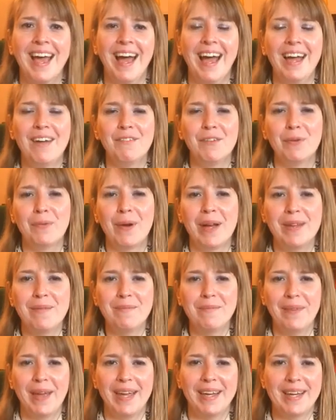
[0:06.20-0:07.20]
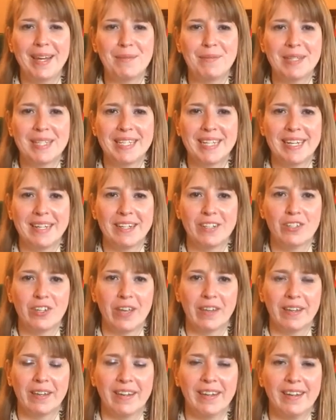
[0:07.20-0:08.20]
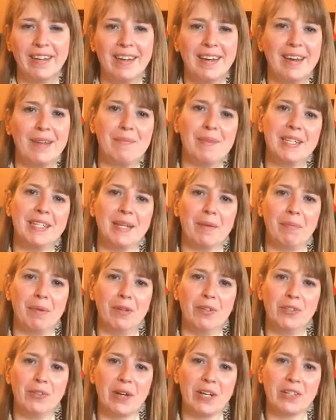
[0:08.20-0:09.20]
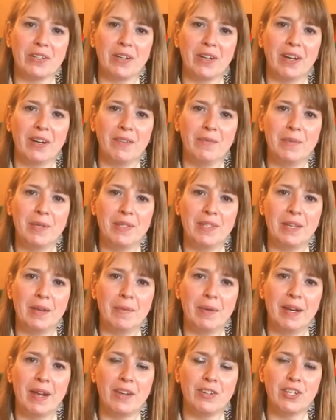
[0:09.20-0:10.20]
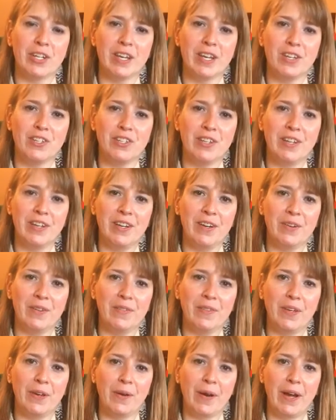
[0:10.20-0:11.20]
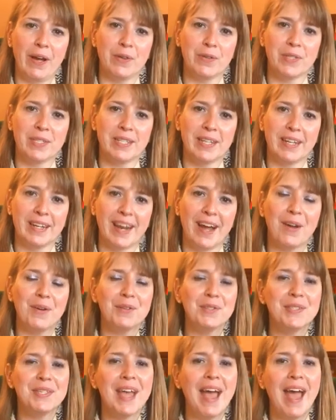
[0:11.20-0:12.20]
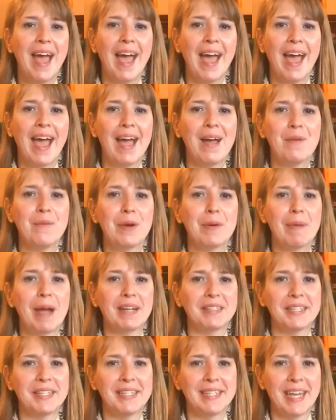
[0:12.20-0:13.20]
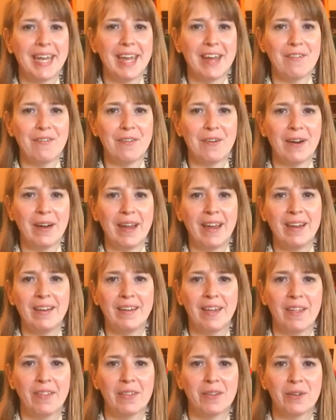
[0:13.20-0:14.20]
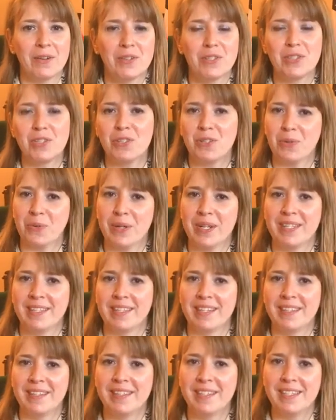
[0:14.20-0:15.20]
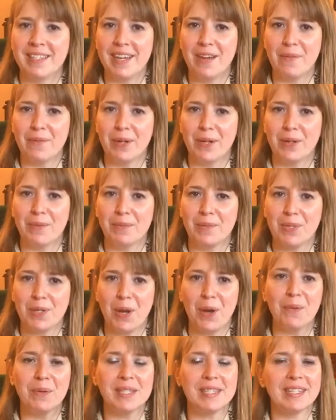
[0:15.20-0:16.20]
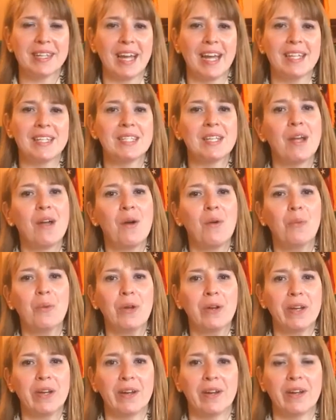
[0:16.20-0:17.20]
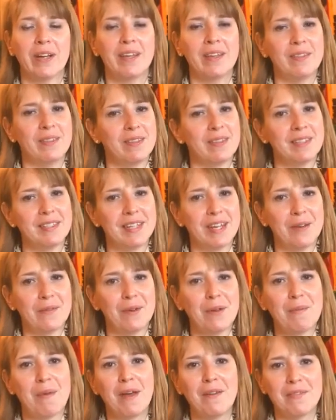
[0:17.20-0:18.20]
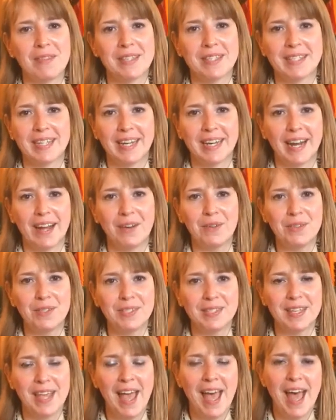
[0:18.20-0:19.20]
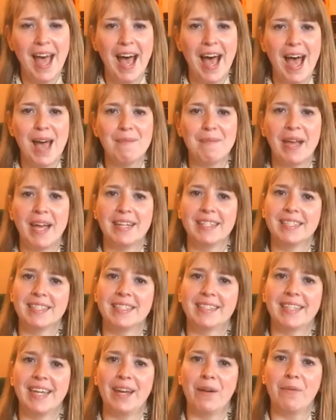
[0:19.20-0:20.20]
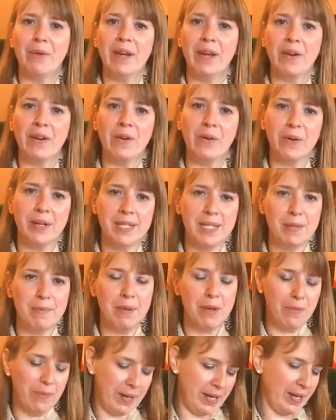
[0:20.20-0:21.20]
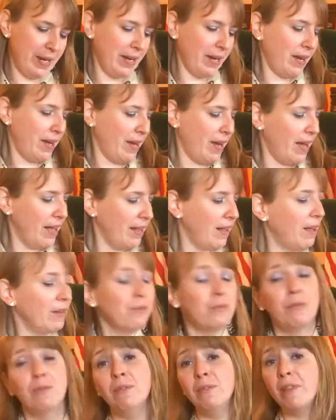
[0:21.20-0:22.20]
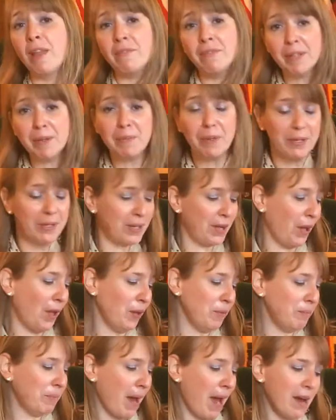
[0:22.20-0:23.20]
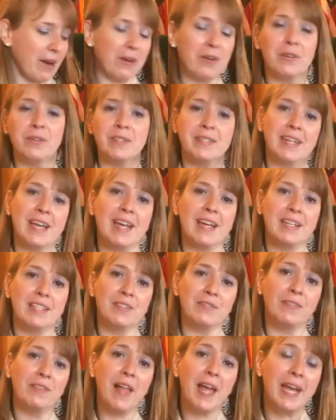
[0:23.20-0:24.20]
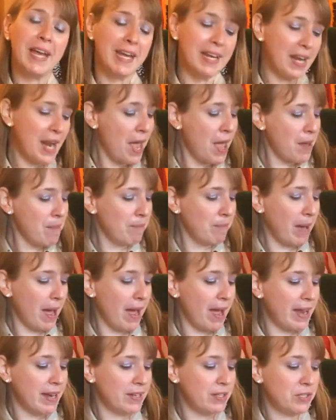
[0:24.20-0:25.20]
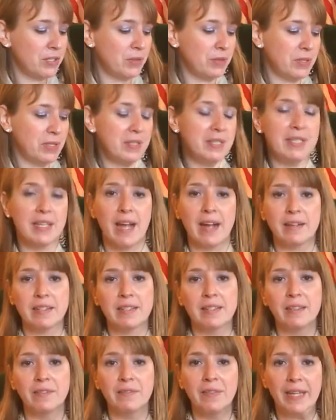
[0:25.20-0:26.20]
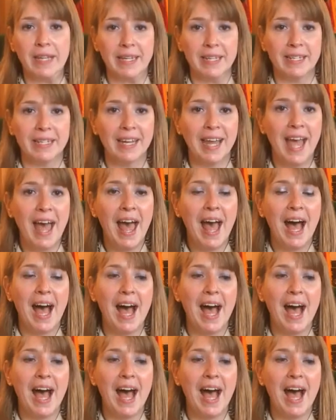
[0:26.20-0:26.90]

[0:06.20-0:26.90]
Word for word: Hi everyone, my name is Dana Jalkinen and I'm the Deputy Director of Museum and Education here at the Ohio State House and we're back today for another Stories in the Stateroom. So once again, we're here in the stateroom of the State House um, and today we are going to be reading a, uh, a lovely book called Packard Takes Flight by Susan Sachs Levine.